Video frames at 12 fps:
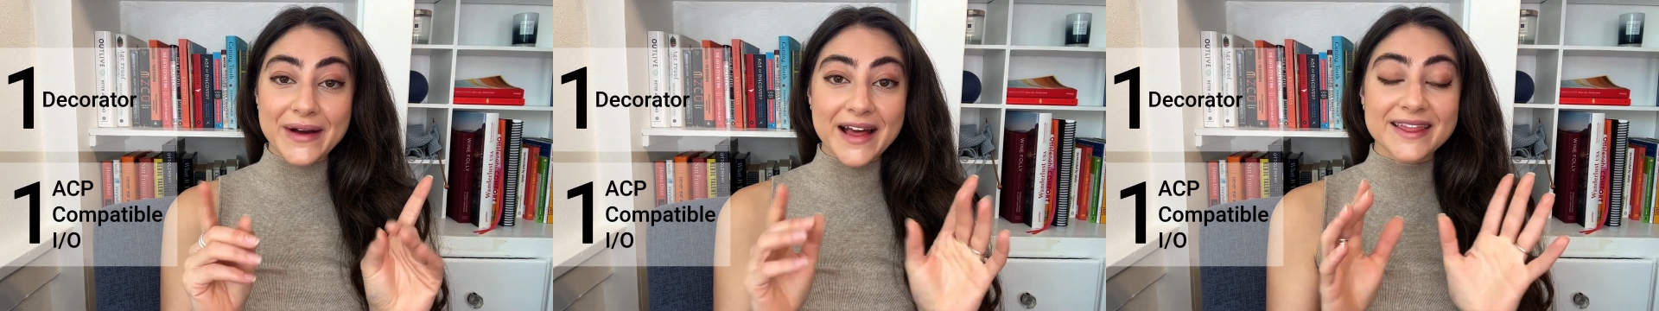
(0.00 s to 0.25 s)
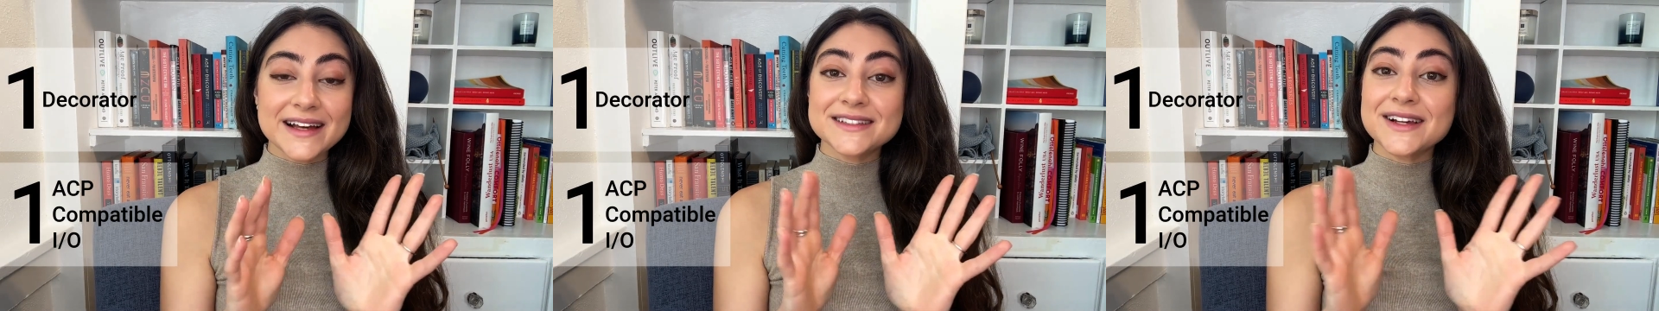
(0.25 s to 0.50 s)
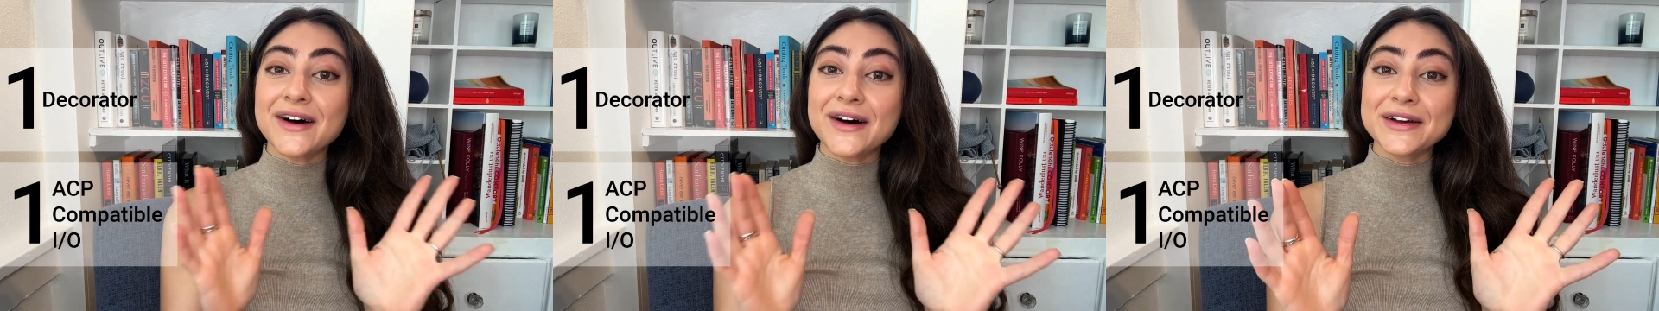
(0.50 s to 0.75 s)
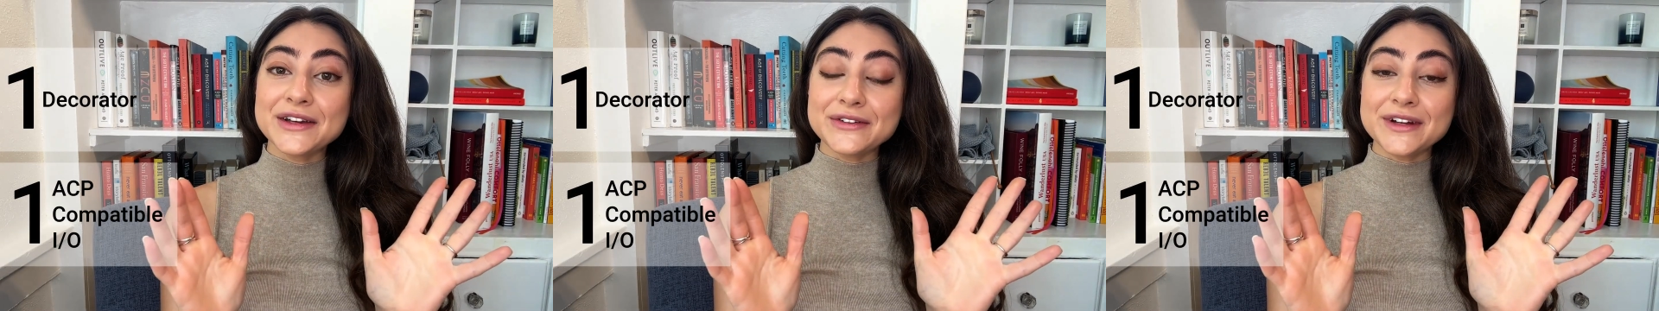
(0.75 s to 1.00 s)
and that's
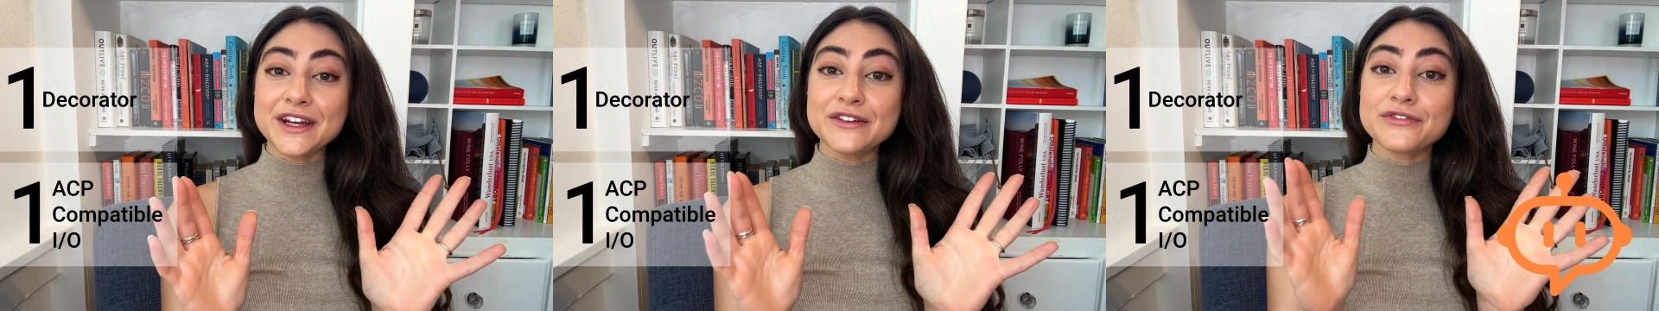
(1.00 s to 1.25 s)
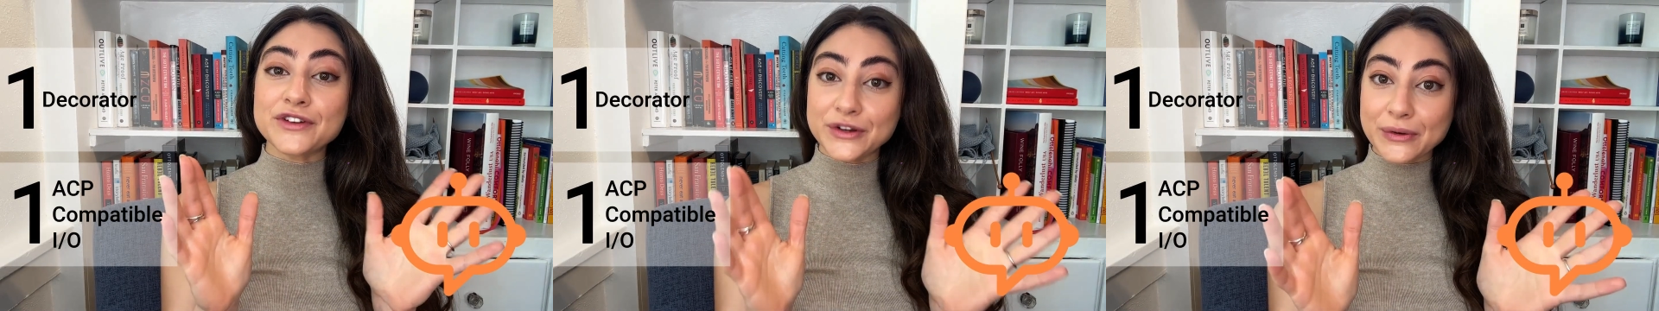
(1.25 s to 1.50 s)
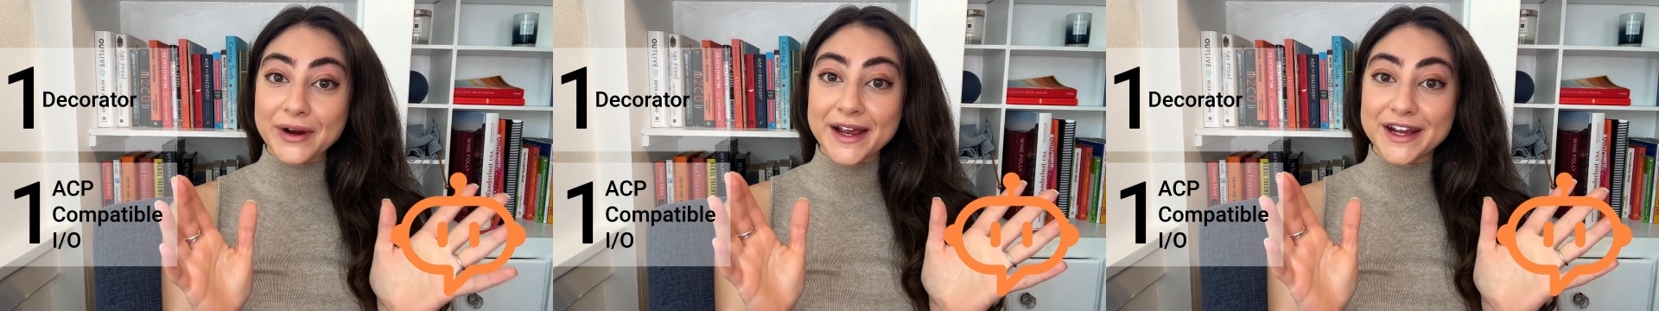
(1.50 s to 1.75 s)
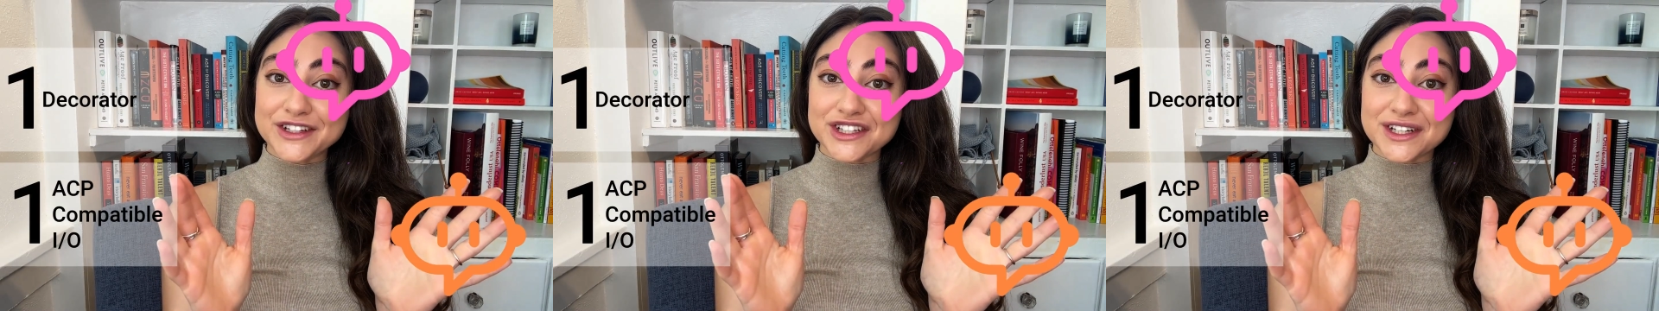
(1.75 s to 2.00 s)
all you need for your
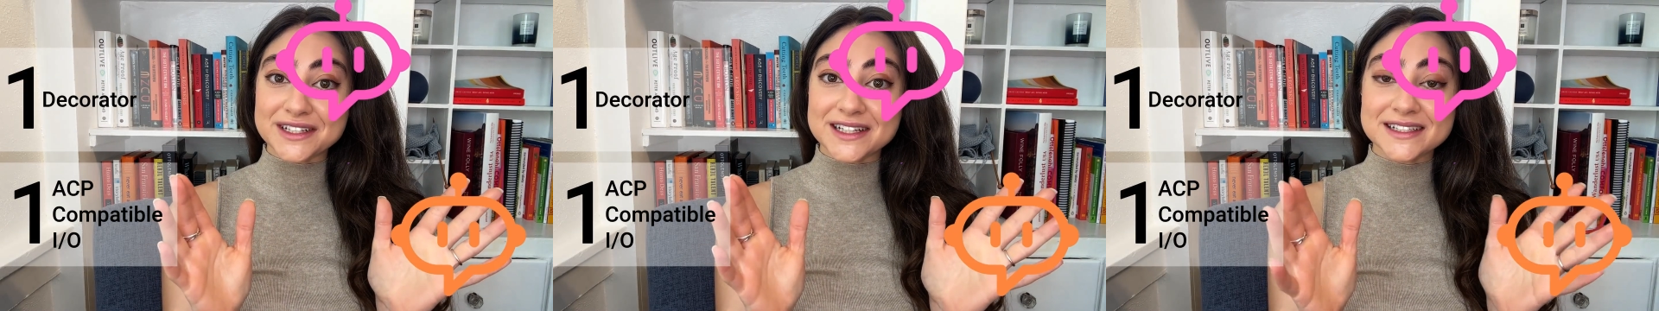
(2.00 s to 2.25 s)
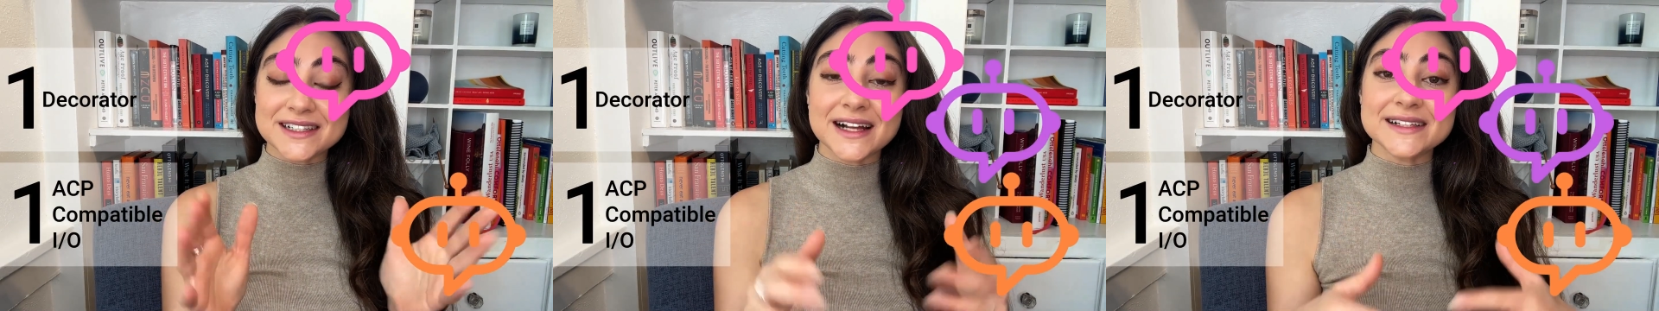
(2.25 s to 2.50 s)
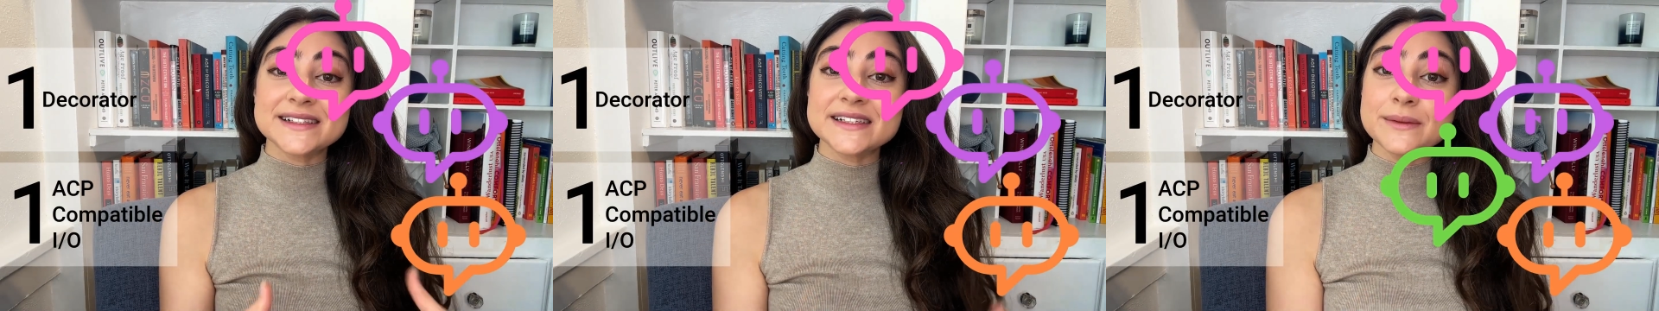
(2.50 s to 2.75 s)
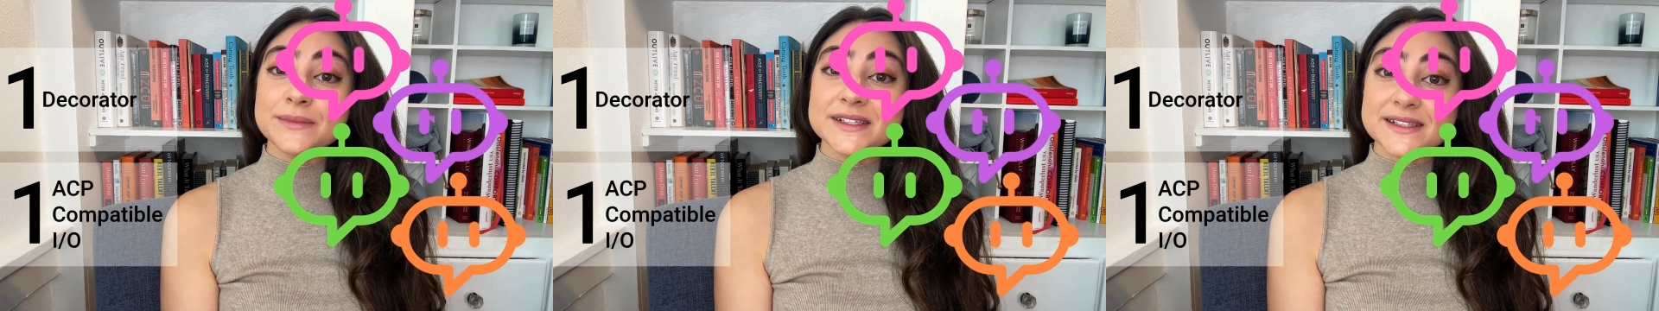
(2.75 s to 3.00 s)
agent to slot
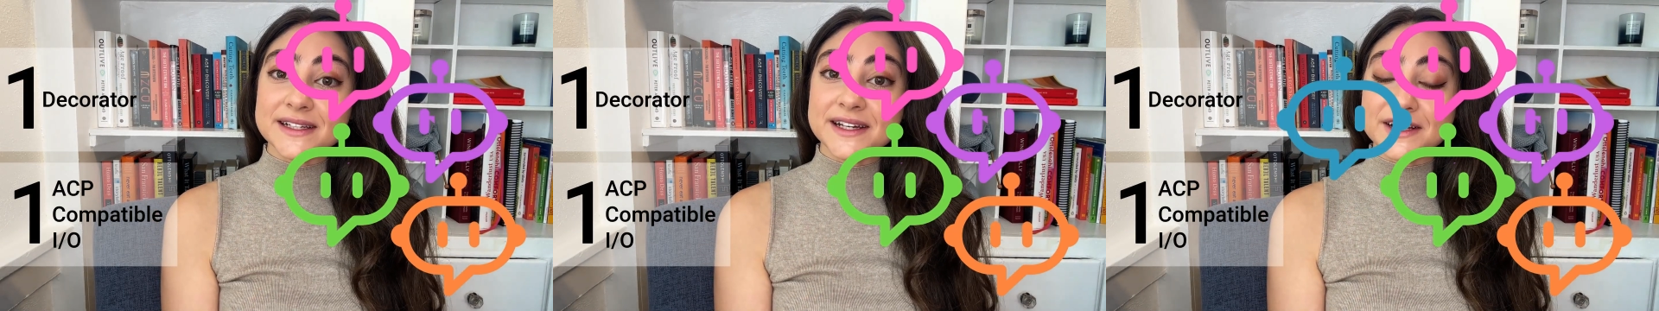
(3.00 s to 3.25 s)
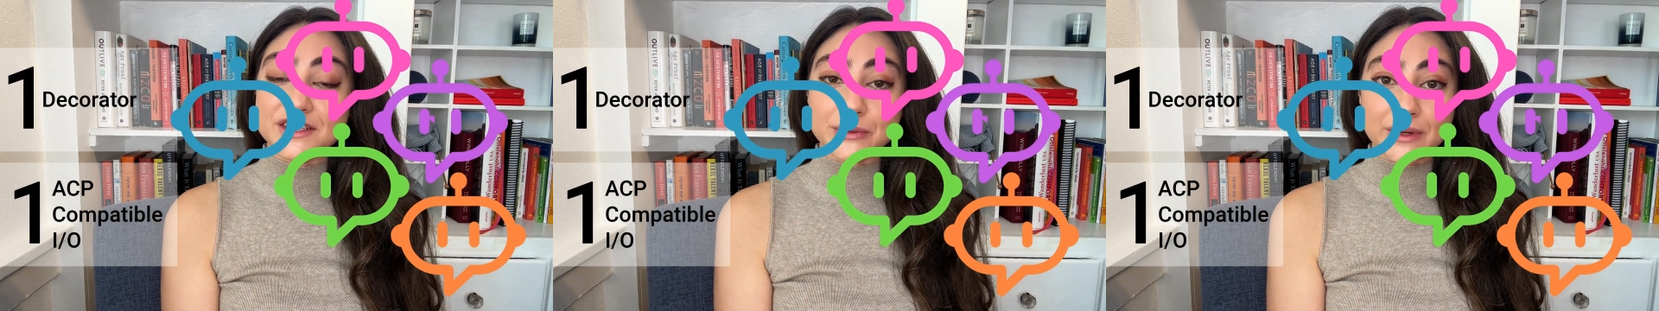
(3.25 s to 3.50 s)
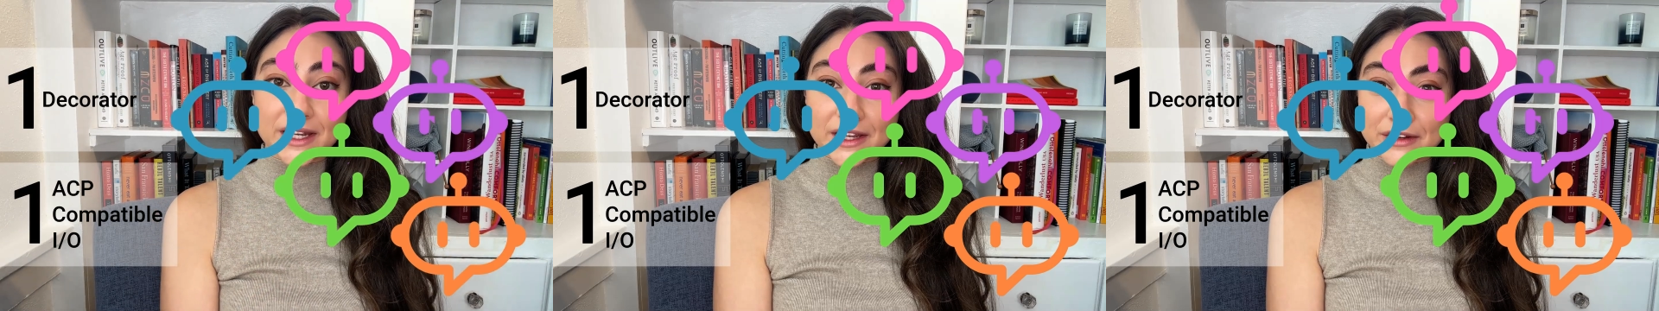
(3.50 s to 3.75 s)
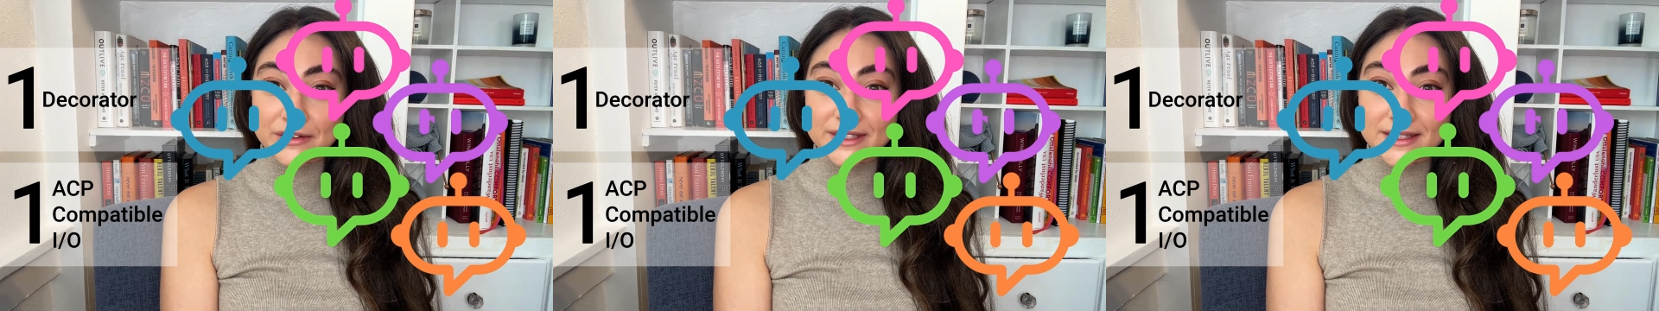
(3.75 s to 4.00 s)
seamlessly into an
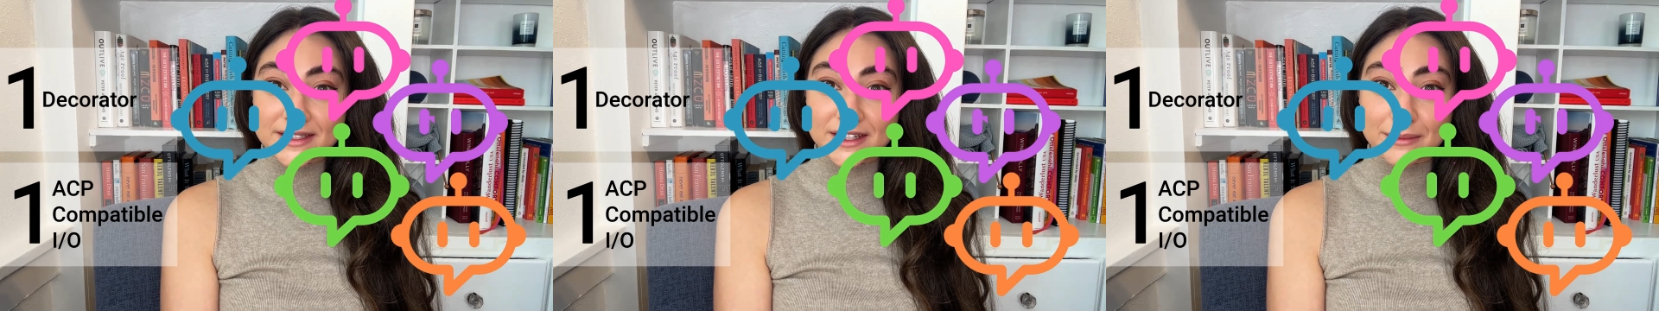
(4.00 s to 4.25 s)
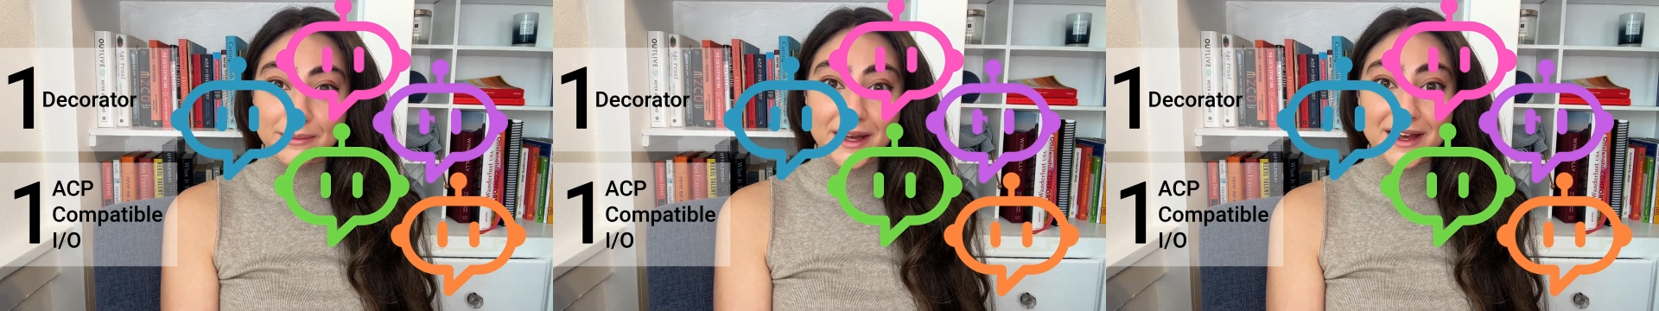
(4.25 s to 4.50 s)
ecosystem